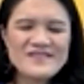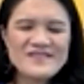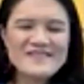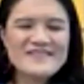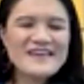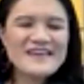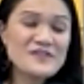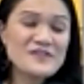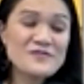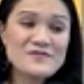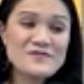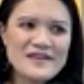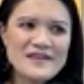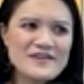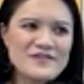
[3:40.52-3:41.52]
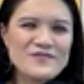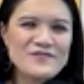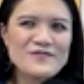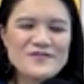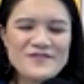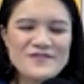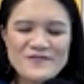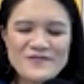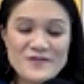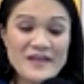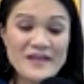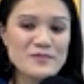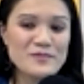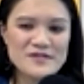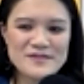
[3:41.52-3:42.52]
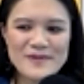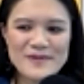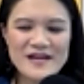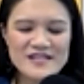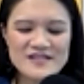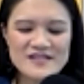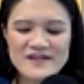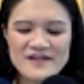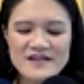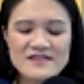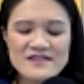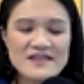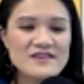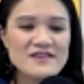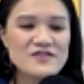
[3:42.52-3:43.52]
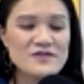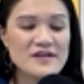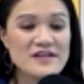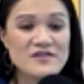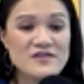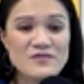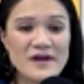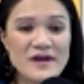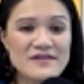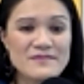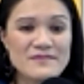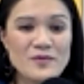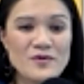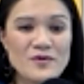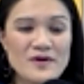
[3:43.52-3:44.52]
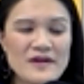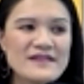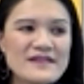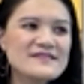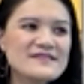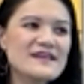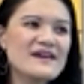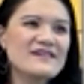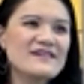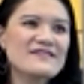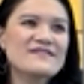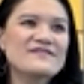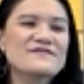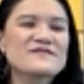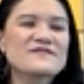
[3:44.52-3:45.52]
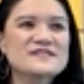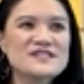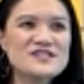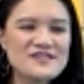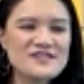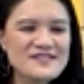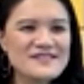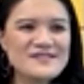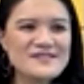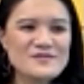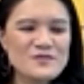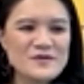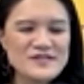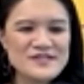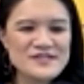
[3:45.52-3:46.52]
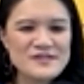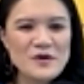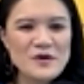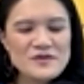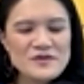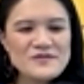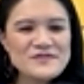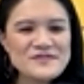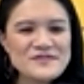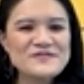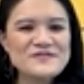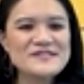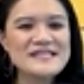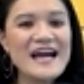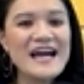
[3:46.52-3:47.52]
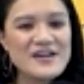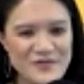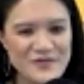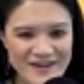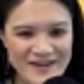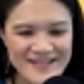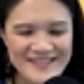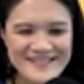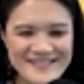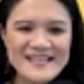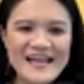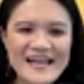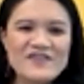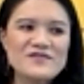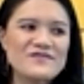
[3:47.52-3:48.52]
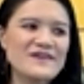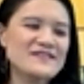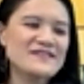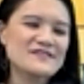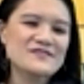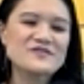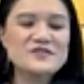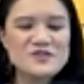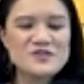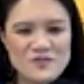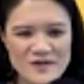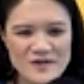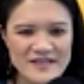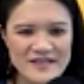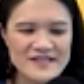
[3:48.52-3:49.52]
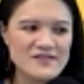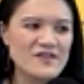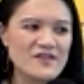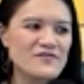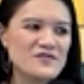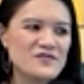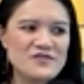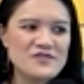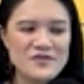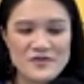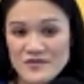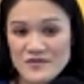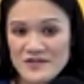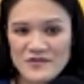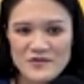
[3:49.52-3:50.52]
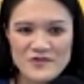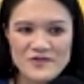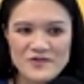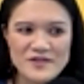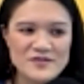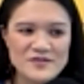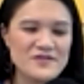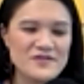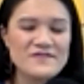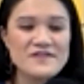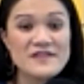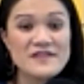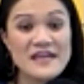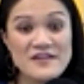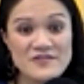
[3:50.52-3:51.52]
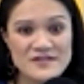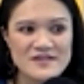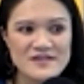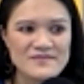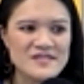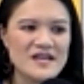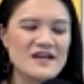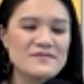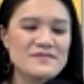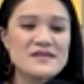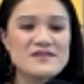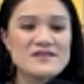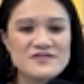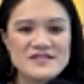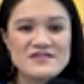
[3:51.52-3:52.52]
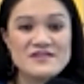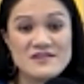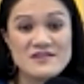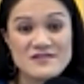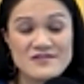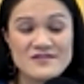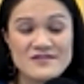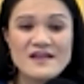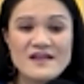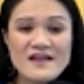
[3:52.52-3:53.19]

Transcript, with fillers: thank you. Thank you for for that perspective. And I think you hit it right on point is that physicians were so used to sacrifice, sacrificing our 20s and often our early 30s or even later sometime years and years